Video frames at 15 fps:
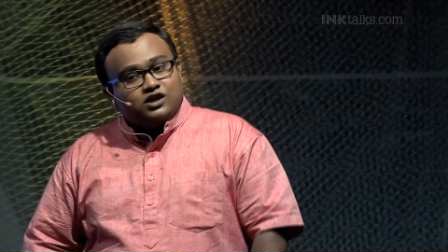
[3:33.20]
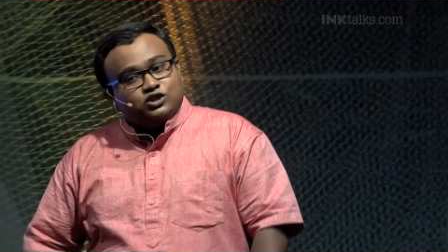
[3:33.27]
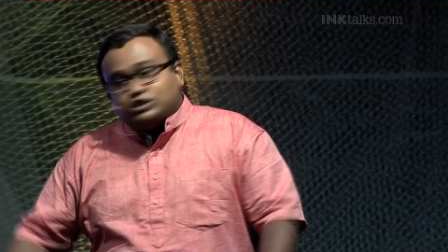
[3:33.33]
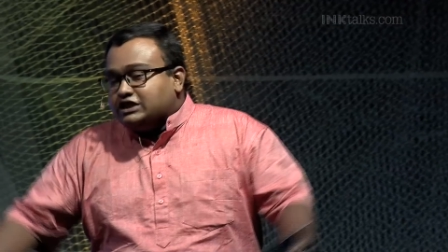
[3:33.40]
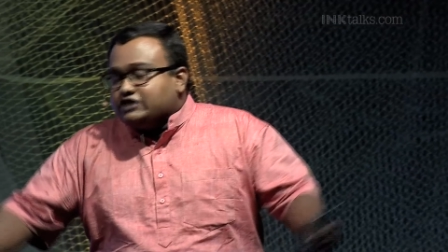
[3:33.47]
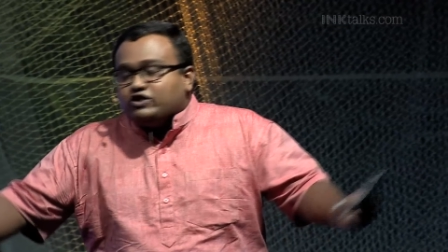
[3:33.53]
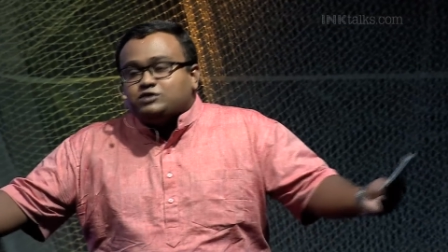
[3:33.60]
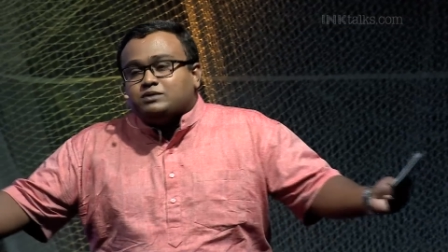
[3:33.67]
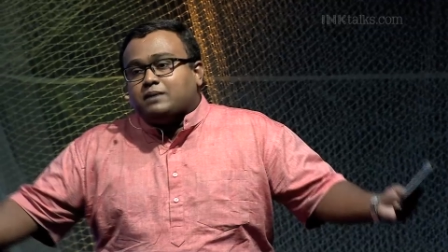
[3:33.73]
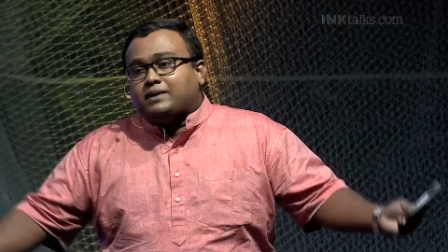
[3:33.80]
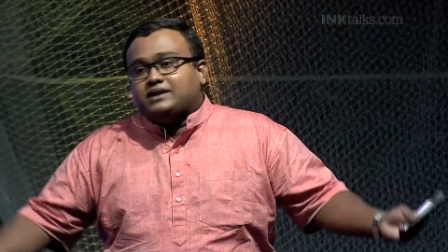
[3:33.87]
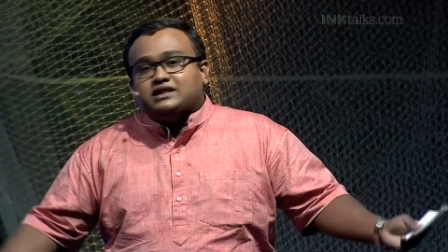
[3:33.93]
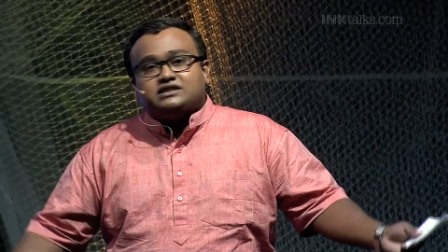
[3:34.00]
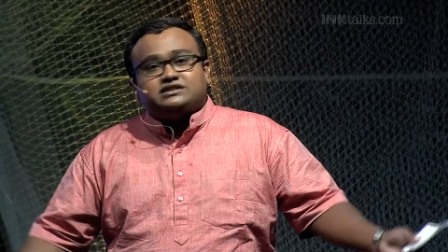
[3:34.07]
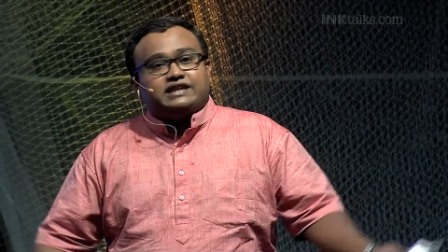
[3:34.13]
So this was my
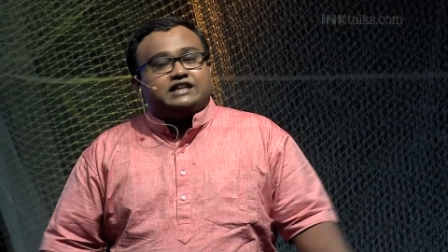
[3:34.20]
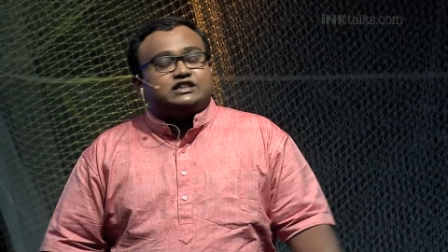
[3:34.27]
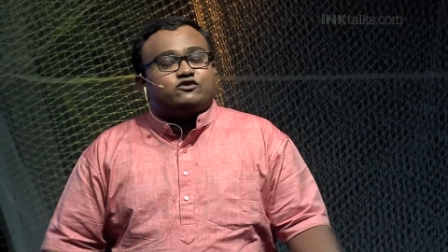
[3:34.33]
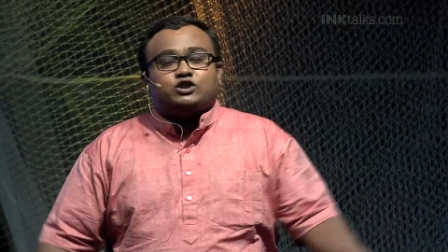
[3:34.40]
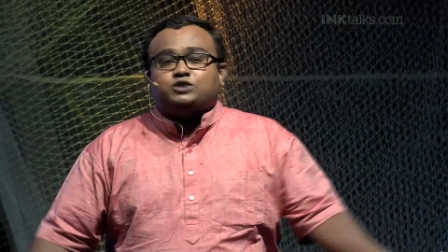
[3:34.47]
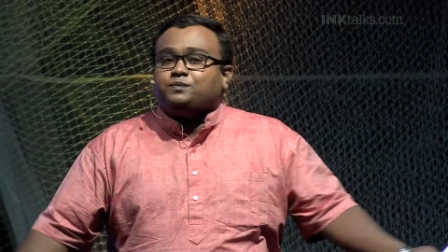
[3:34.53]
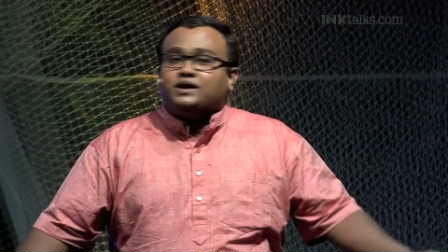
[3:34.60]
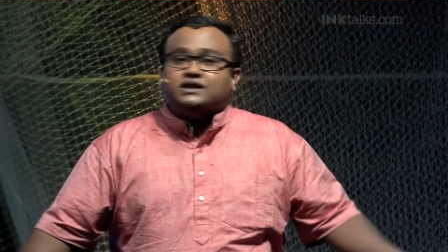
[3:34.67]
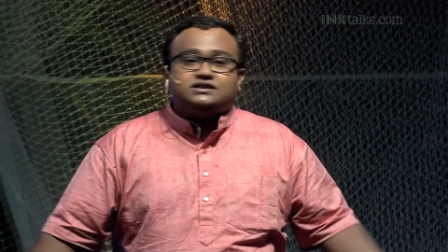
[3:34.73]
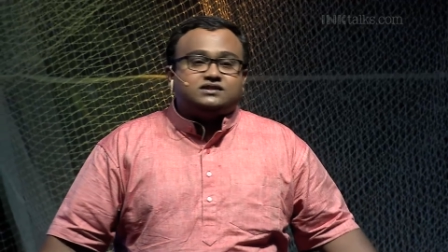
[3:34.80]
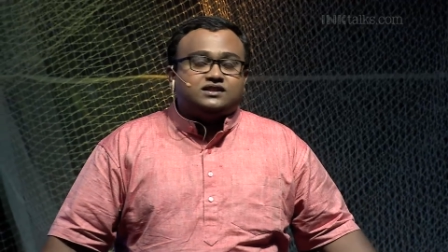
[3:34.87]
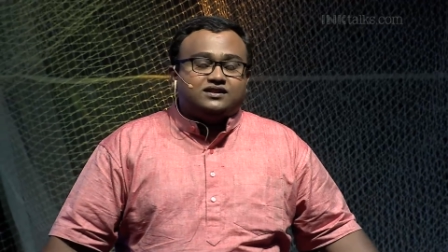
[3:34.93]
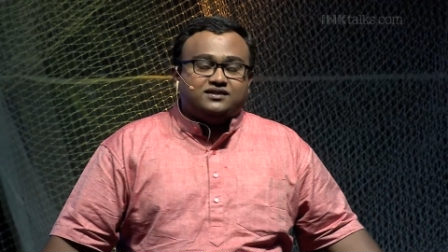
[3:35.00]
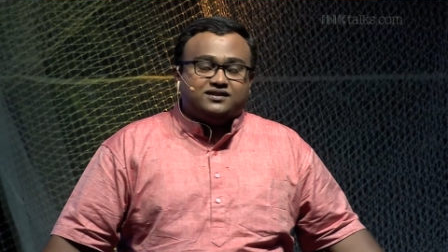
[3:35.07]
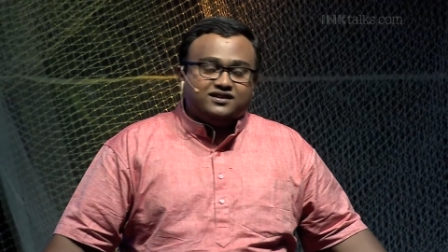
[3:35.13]
mother's case. It was
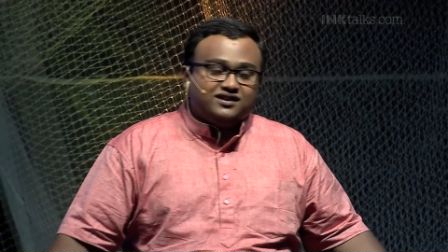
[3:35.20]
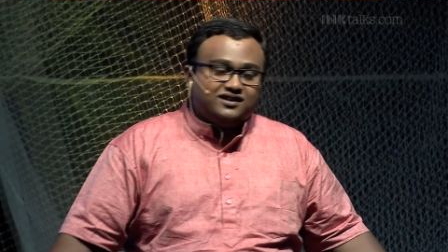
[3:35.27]
personal.